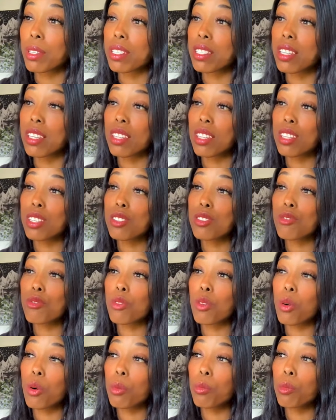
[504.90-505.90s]
Because in this
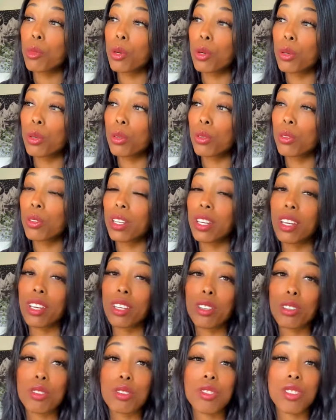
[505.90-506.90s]
full moon
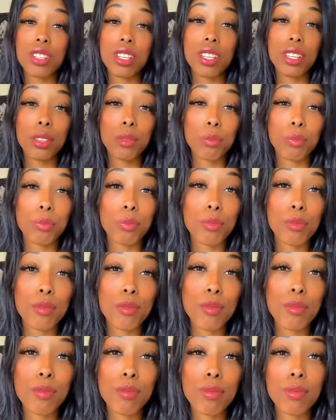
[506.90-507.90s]
energy,
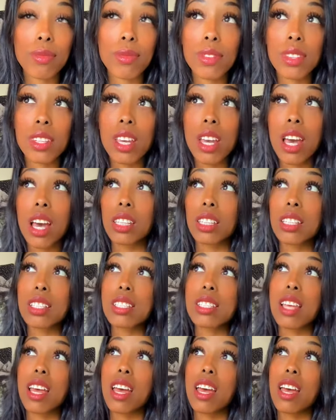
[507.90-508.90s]

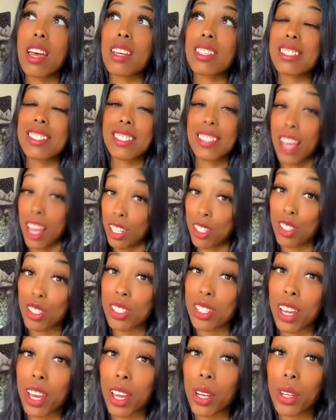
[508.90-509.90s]
this
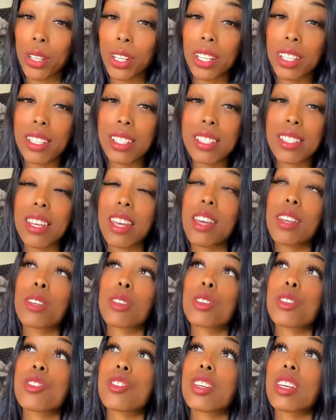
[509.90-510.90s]
Sagittarius
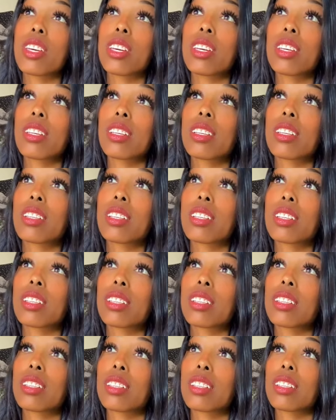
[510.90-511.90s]
energy,
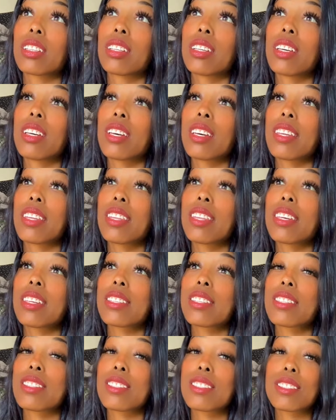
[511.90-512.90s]

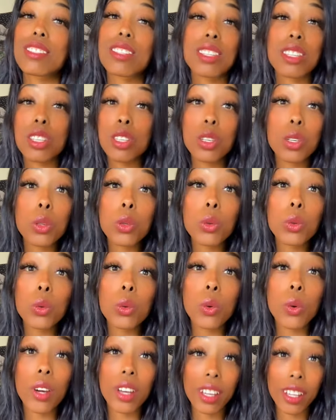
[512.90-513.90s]
this
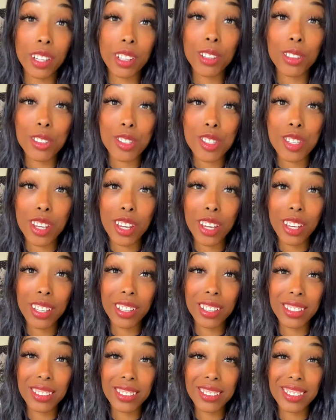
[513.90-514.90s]
you
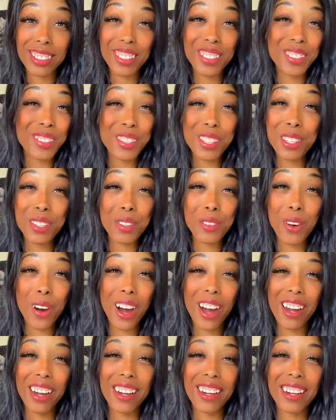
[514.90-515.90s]
energy, who you
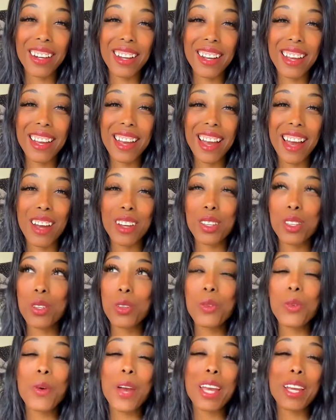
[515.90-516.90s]
are, how
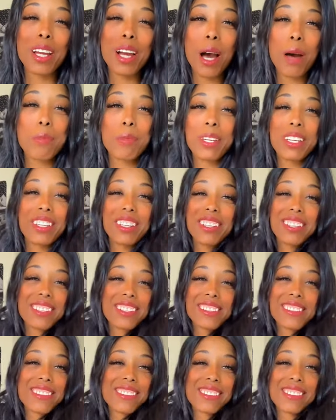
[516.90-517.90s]
you wake up
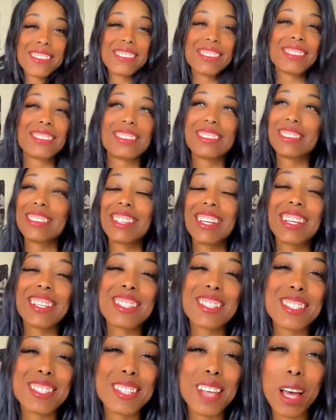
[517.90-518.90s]
and
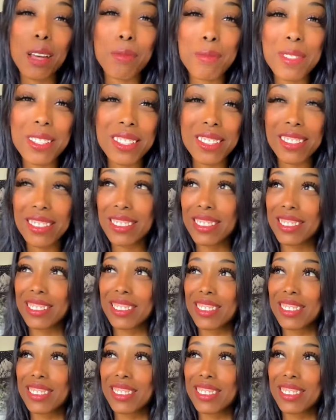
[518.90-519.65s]
accept